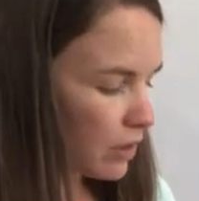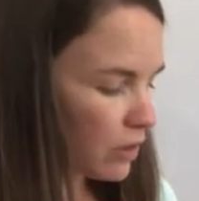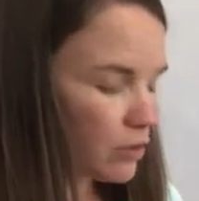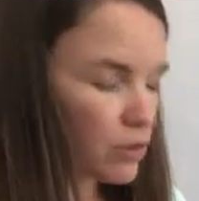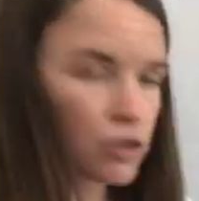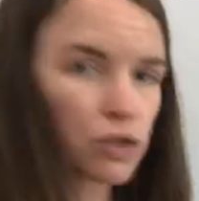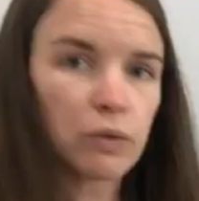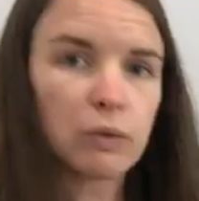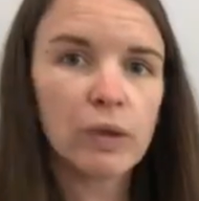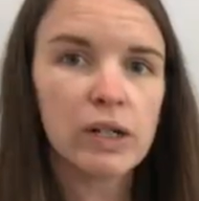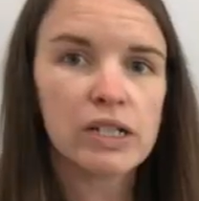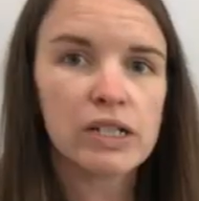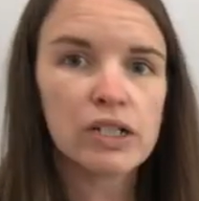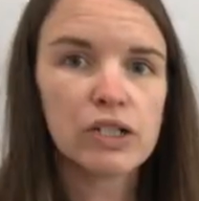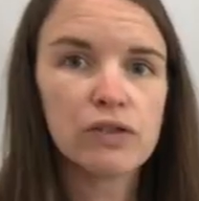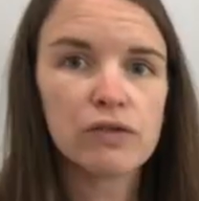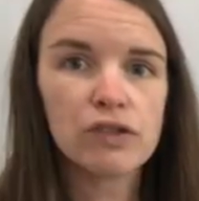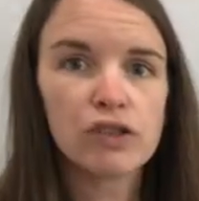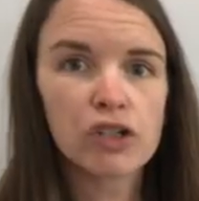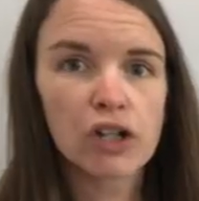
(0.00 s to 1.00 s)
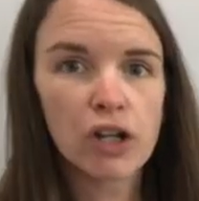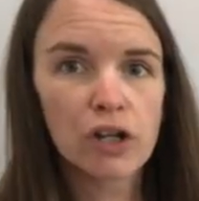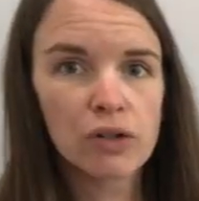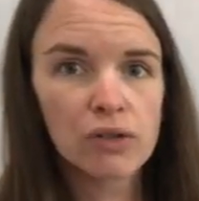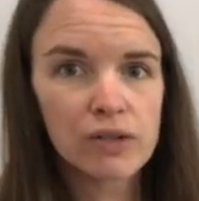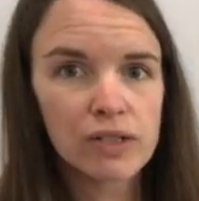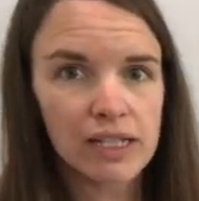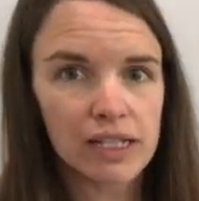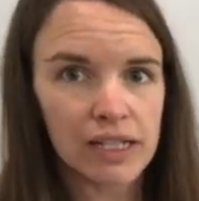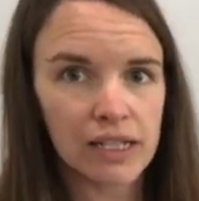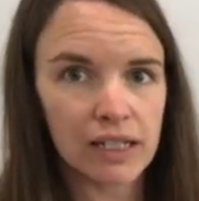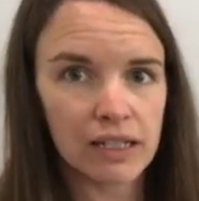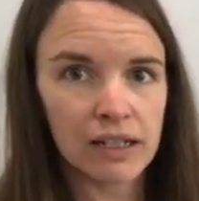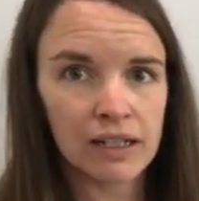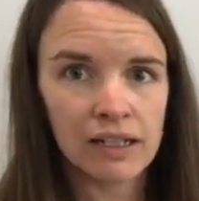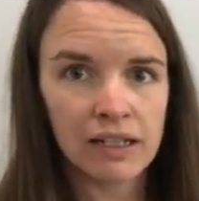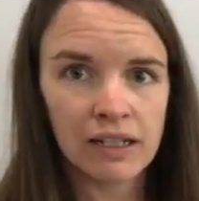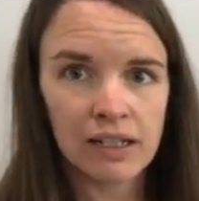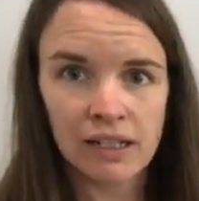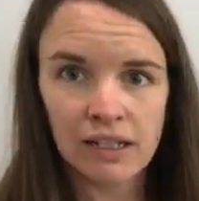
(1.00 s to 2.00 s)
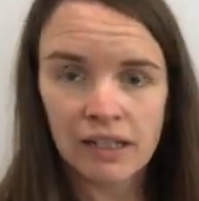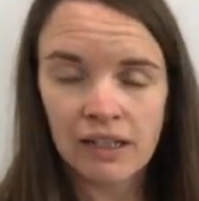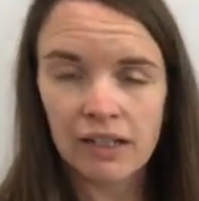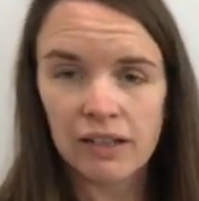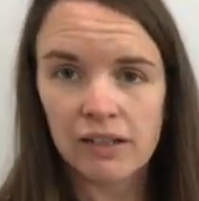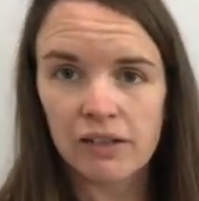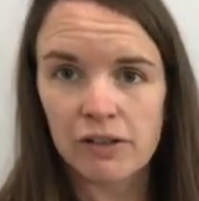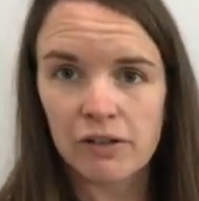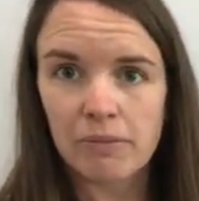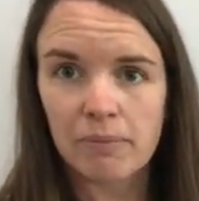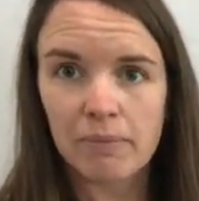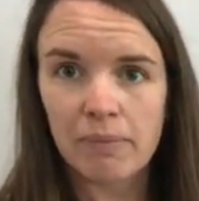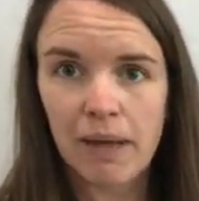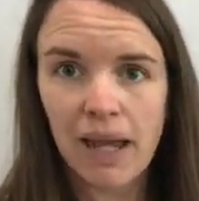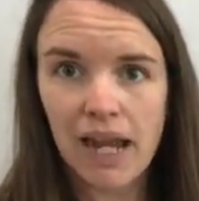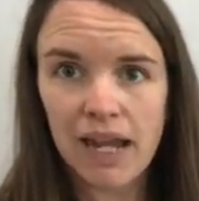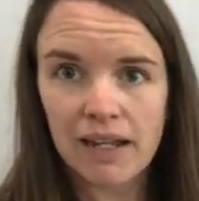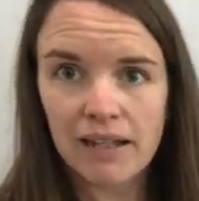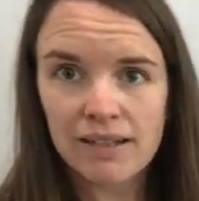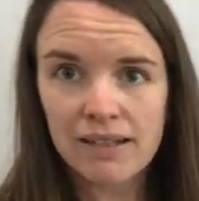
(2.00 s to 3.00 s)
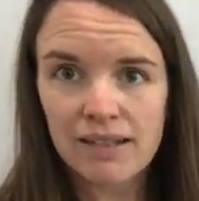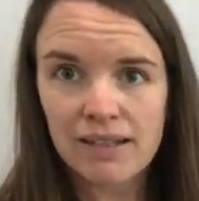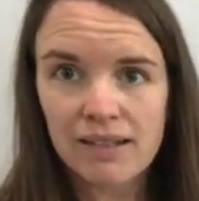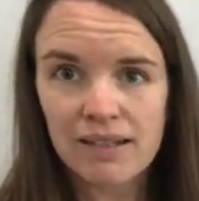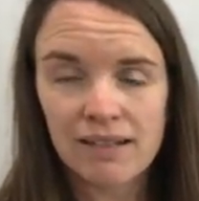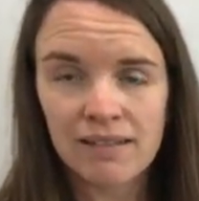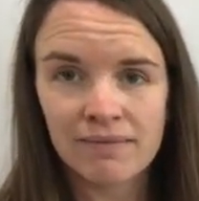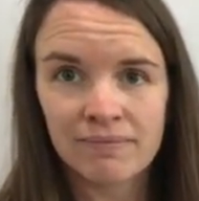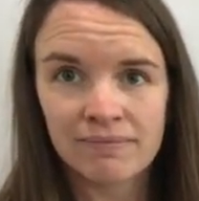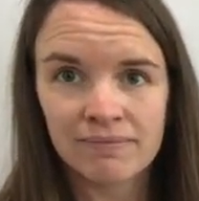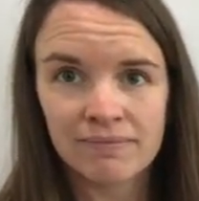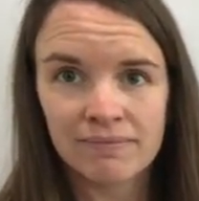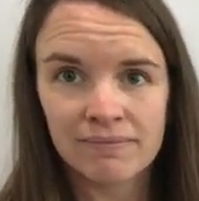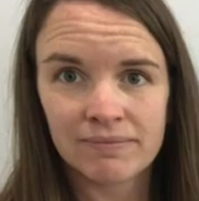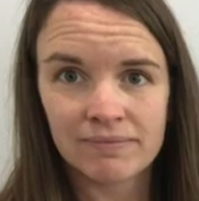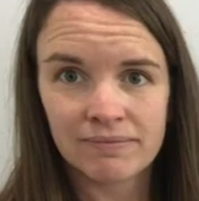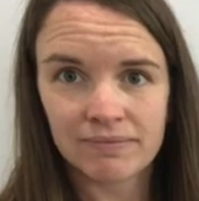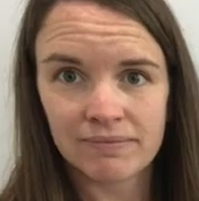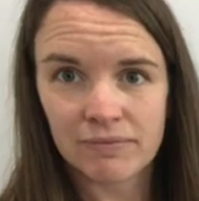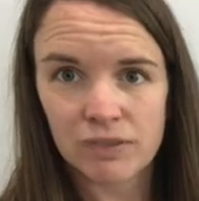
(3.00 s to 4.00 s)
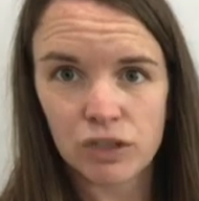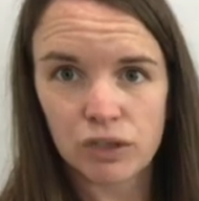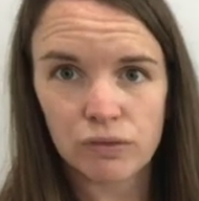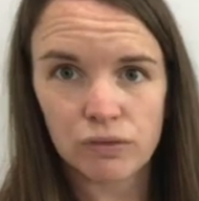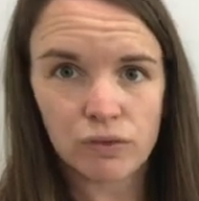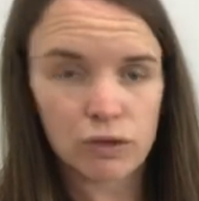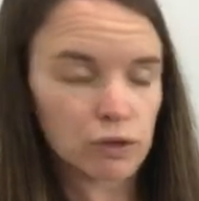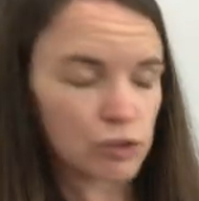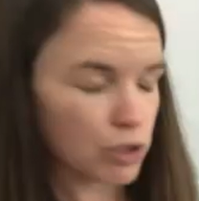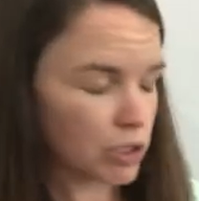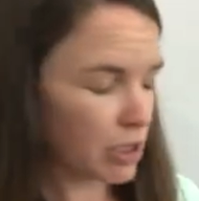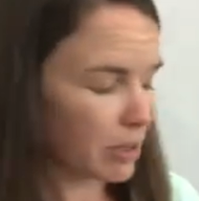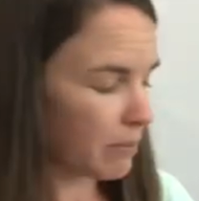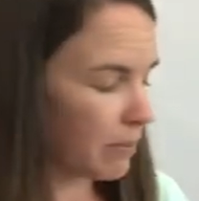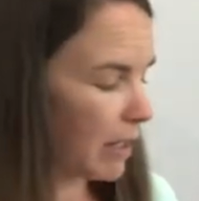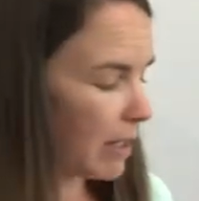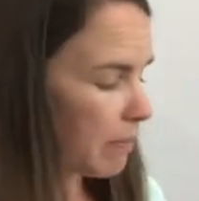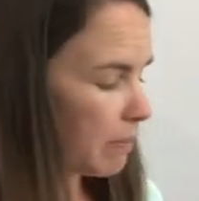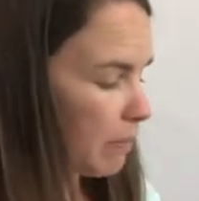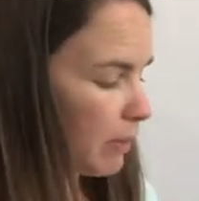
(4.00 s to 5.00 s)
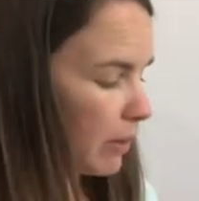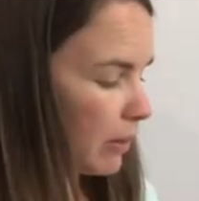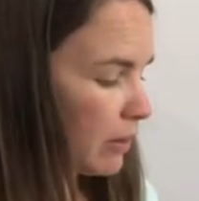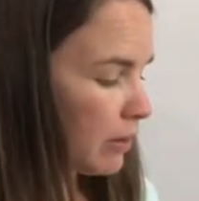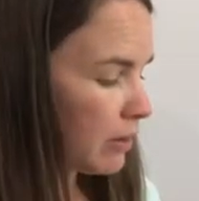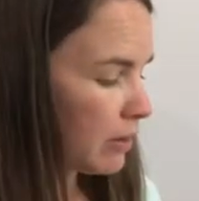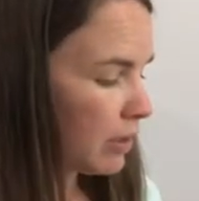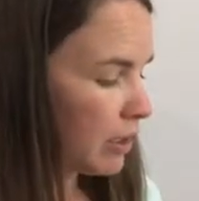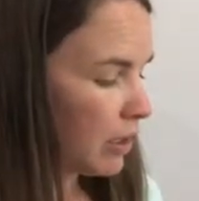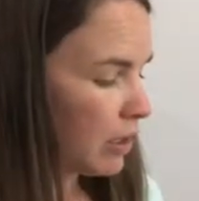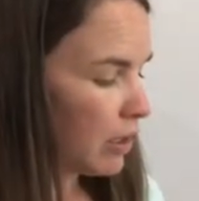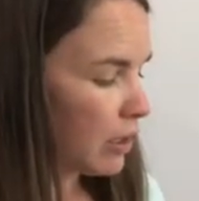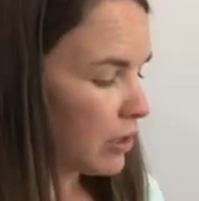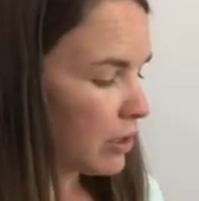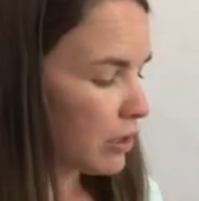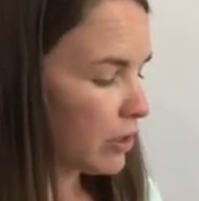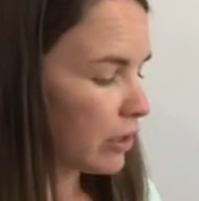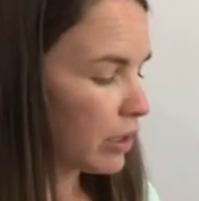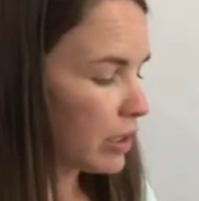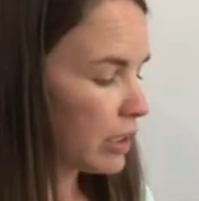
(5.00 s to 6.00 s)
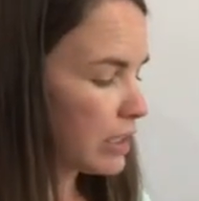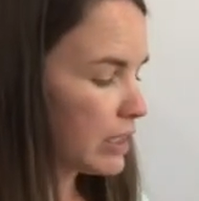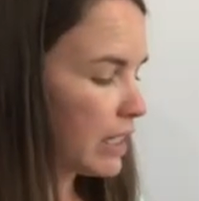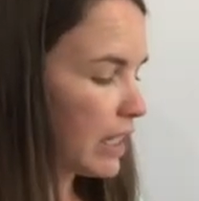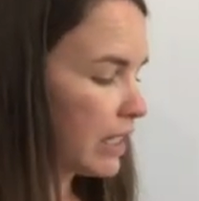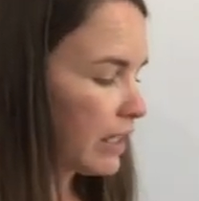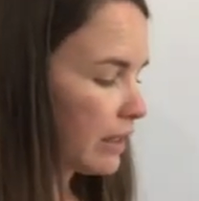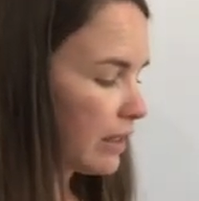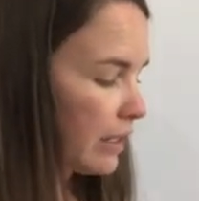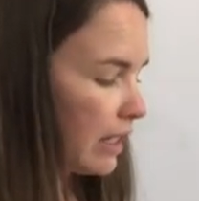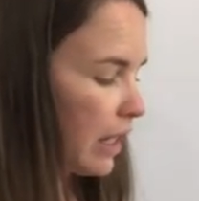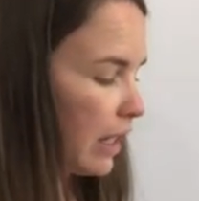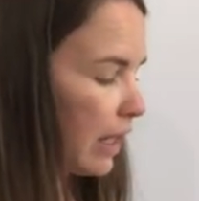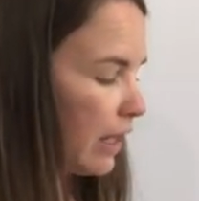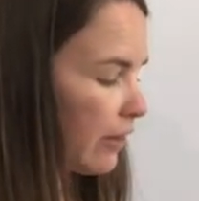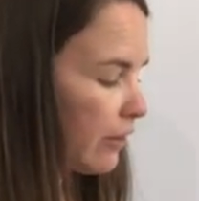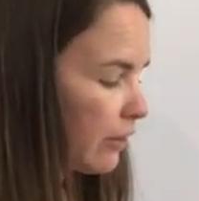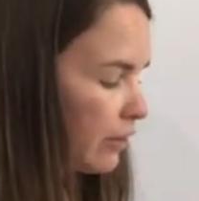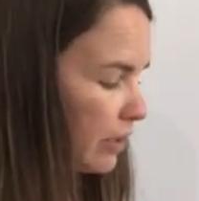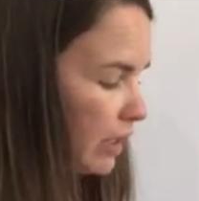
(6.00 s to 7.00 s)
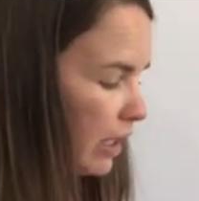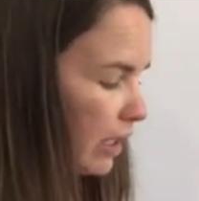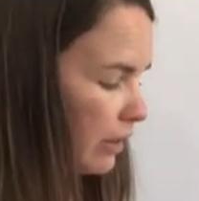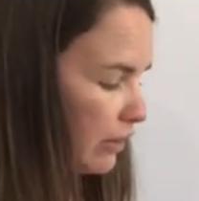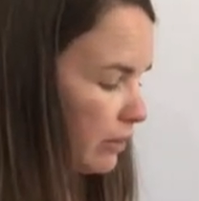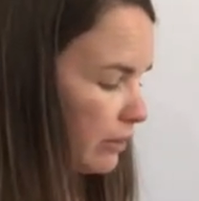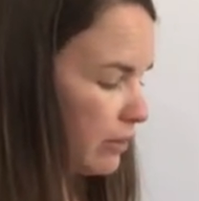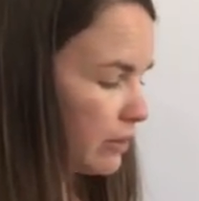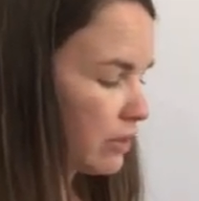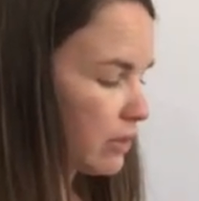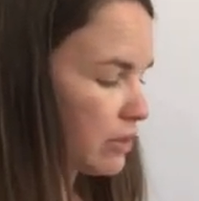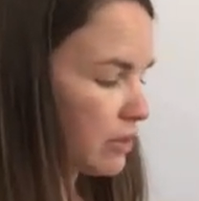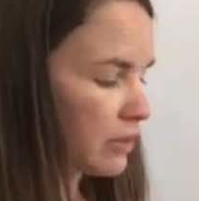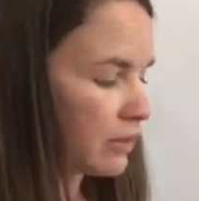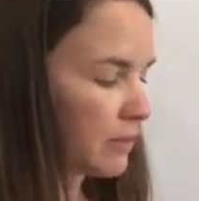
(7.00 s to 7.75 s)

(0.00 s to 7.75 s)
So once you've chosen your base, your full sheet of paper, you're going to take the other colors